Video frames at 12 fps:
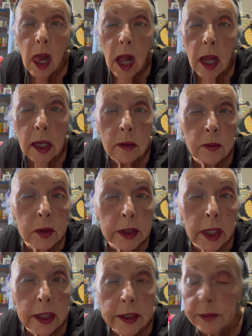and we're
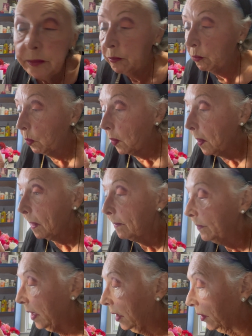done.
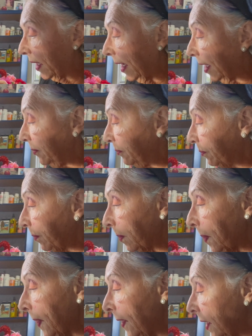Okay,
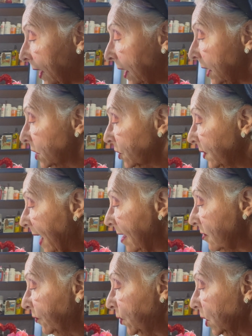so now
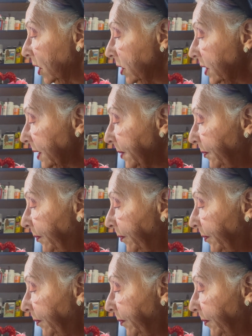of course,